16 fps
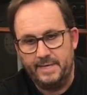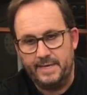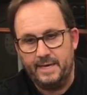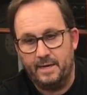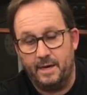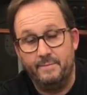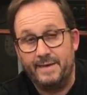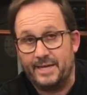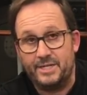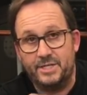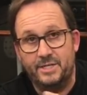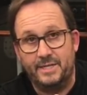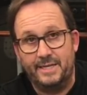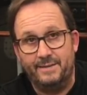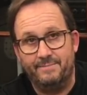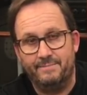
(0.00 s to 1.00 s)

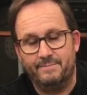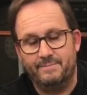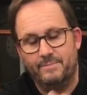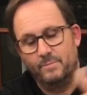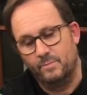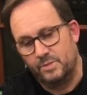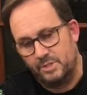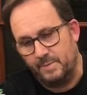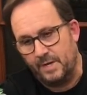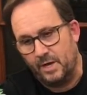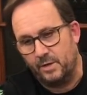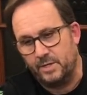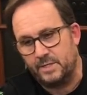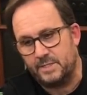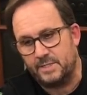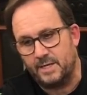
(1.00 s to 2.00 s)
actually, to be
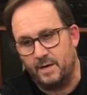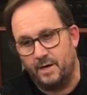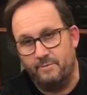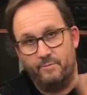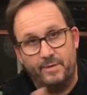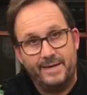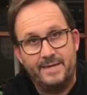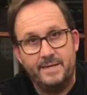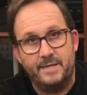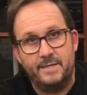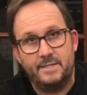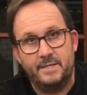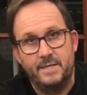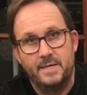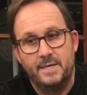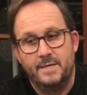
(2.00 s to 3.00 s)
honest, I've ridden it,
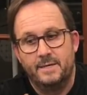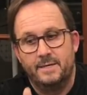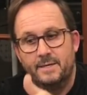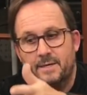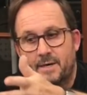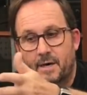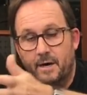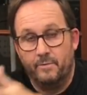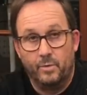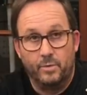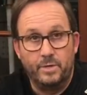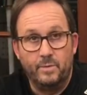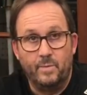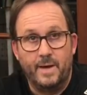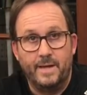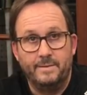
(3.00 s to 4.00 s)
I've
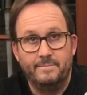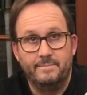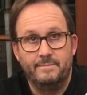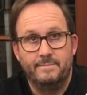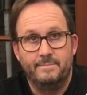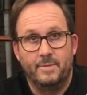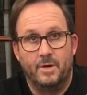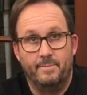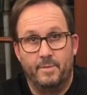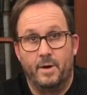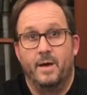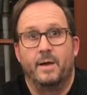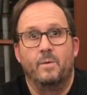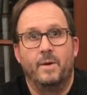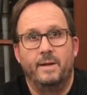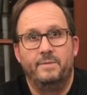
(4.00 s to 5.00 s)
ordered one, I'm
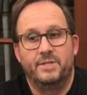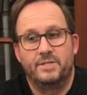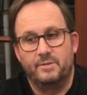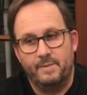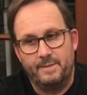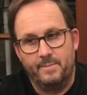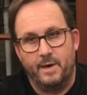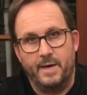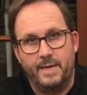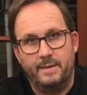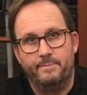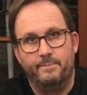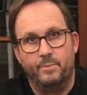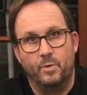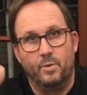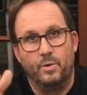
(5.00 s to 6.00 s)
buying one. This will be my
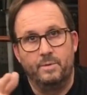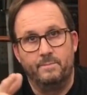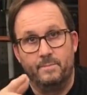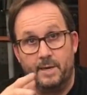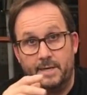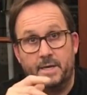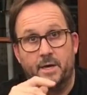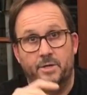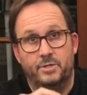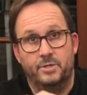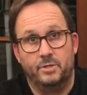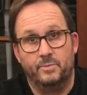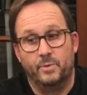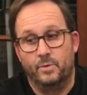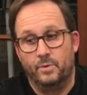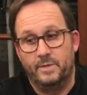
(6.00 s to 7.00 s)
board, my go-to
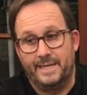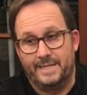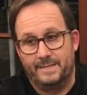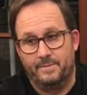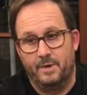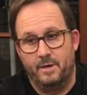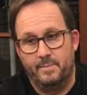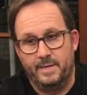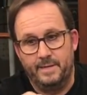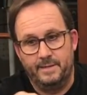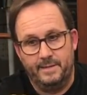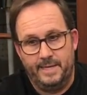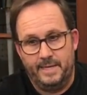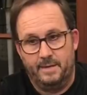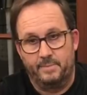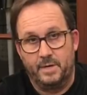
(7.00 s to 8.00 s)
board at the moment,
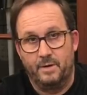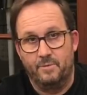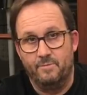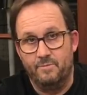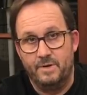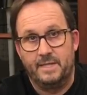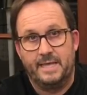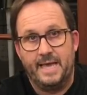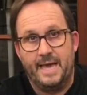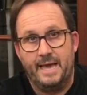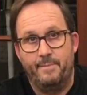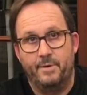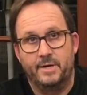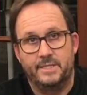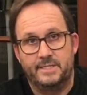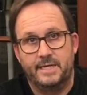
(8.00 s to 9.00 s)
and I'm gonna really
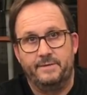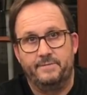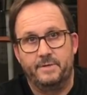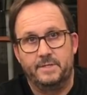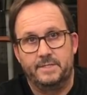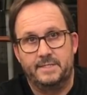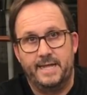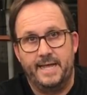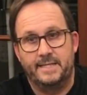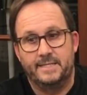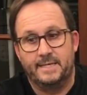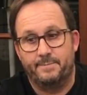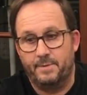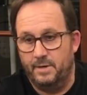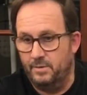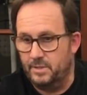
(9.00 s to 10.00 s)
hammer it to see if it stands
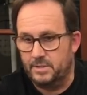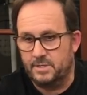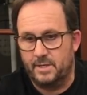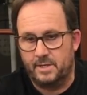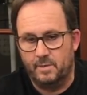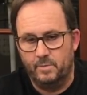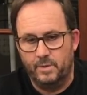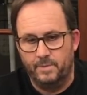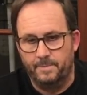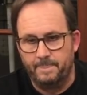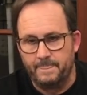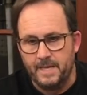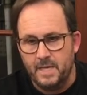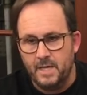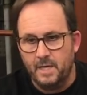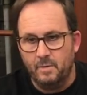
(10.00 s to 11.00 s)
up, and it looks like it will.
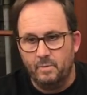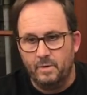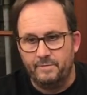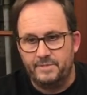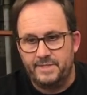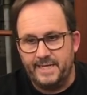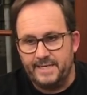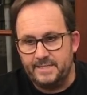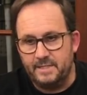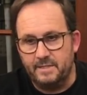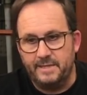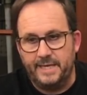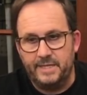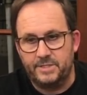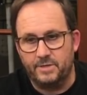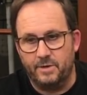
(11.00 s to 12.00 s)
We've tested
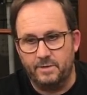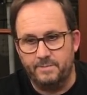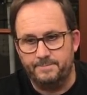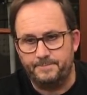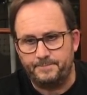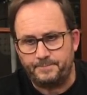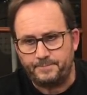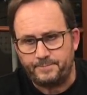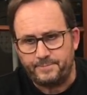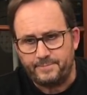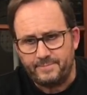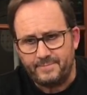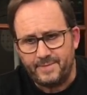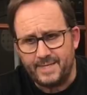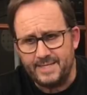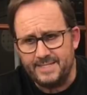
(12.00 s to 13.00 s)
these on
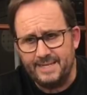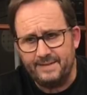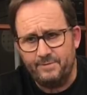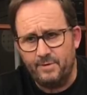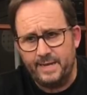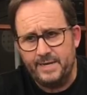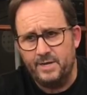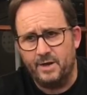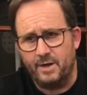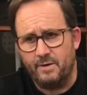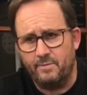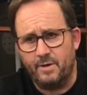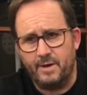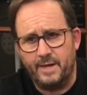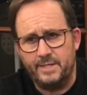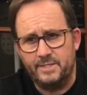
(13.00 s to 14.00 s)
7 or 8 night
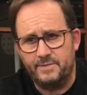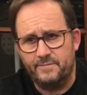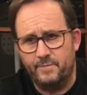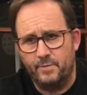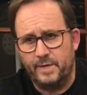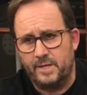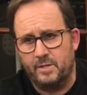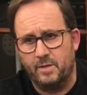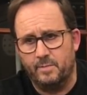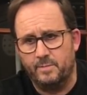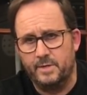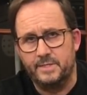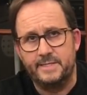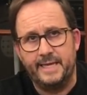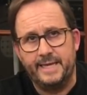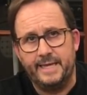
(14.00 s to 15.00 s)
rides, 40
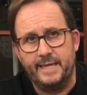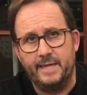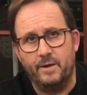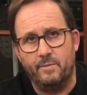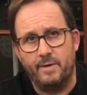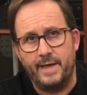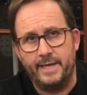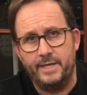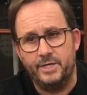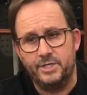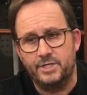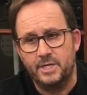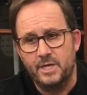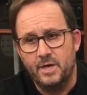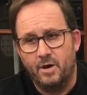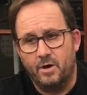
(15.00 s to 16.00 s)
kilometers, they're getting a range
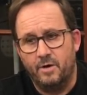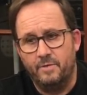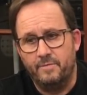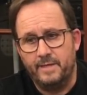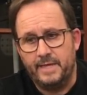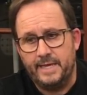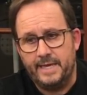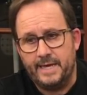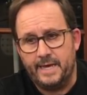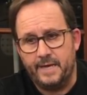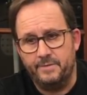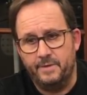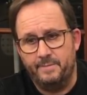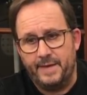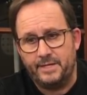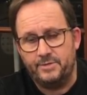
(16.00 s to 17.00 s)
on the
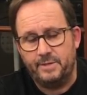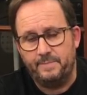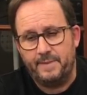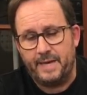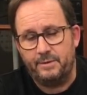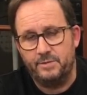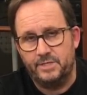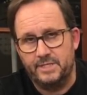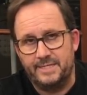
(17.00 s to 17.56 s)
battery pack, which is